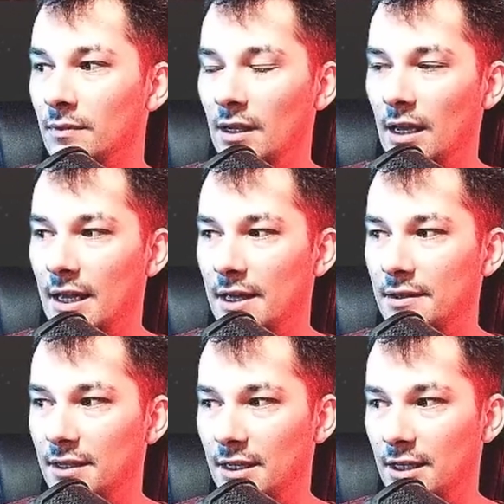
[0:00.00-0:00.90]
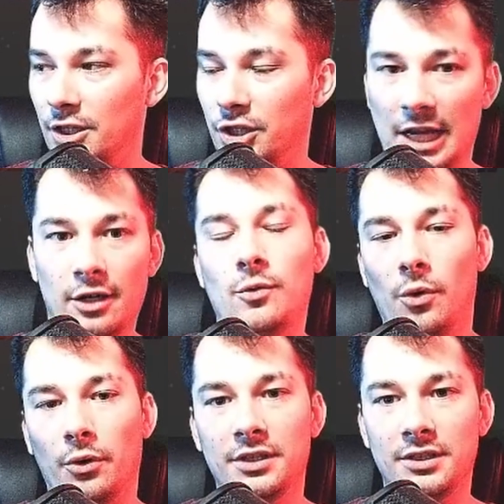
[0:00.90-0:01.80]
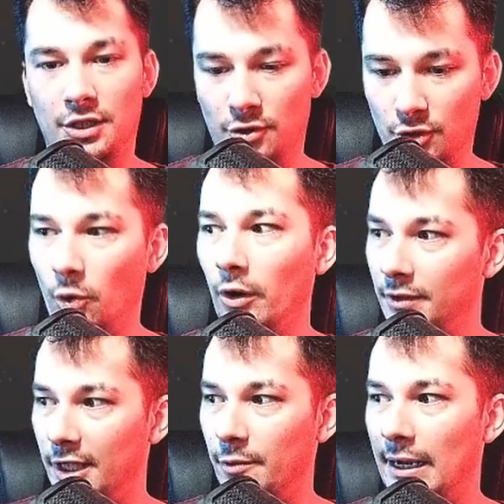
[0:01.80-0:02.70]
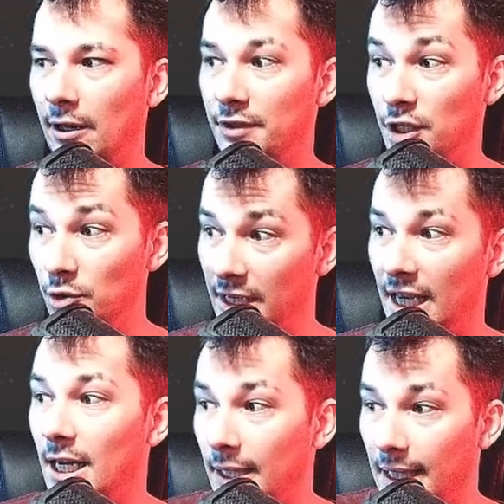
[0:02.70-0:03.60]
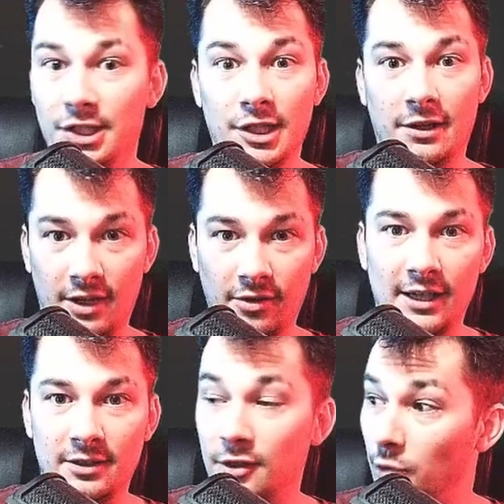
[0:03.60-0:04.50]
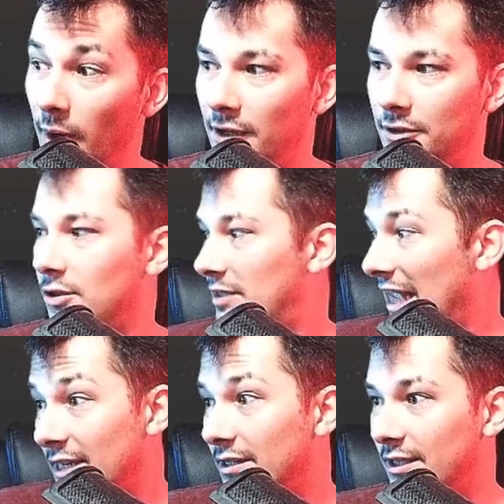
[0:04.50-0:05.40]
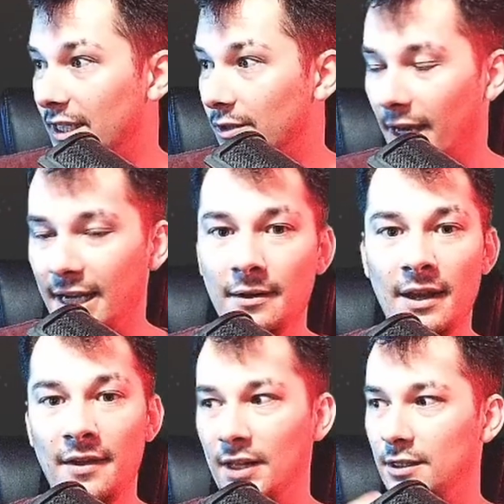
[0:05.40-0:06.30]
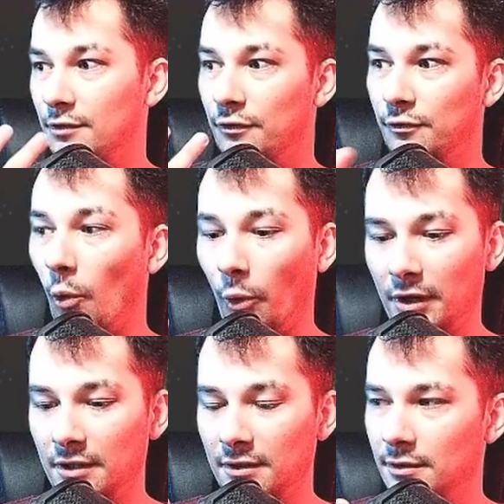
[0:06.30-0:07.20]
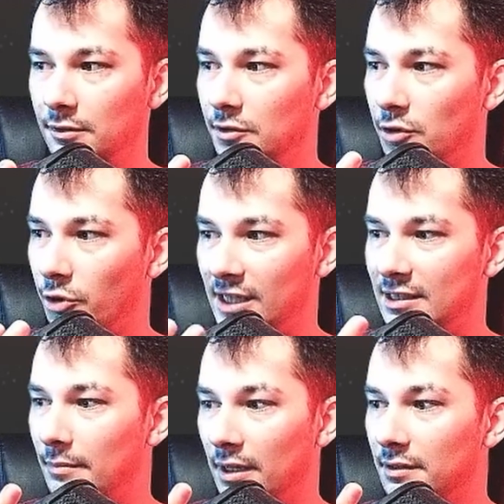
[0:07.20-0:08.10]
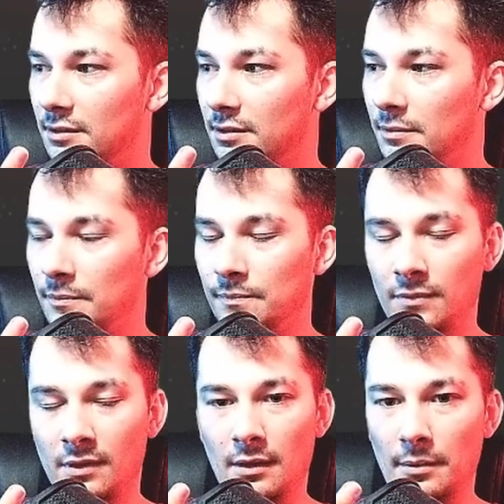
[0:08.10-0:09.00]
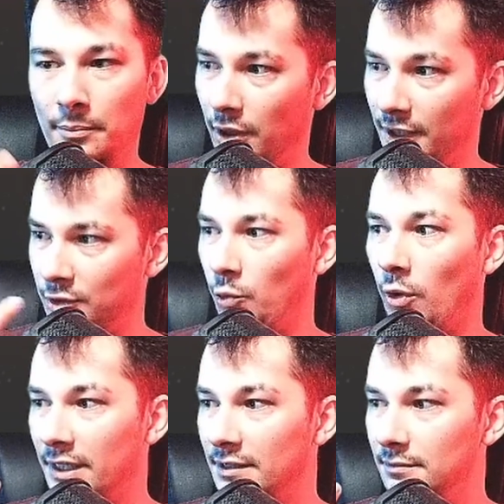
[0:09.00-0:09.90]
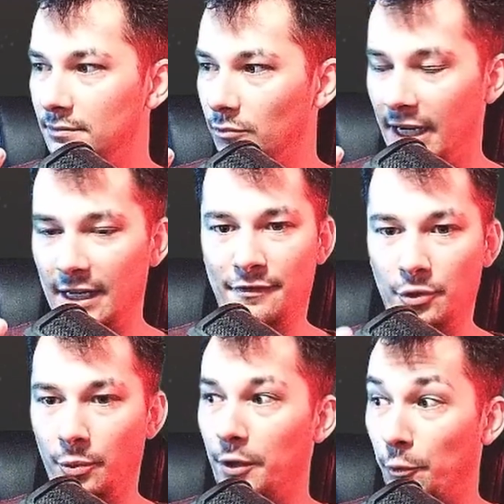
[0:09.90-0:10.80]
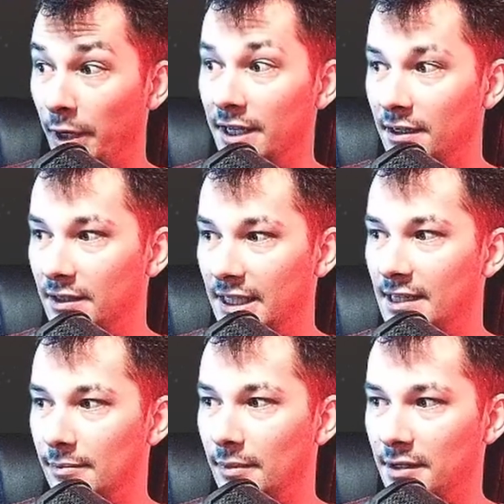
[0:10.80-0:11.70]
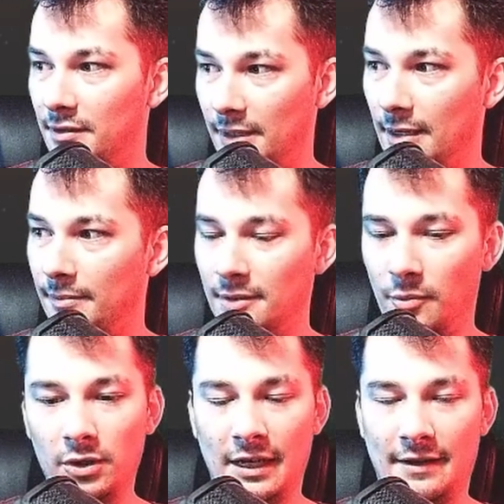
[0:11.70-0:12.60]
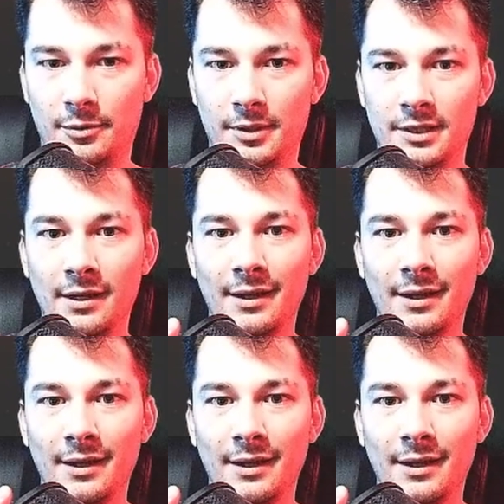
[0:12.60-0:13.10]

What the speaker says: in the Shadow Wars and you score really well, then you get a legendary crest as well. So technically, right, that's 4 crests a month plus 1, right, if you were to win on the end of the month and become an Immortal afterwards.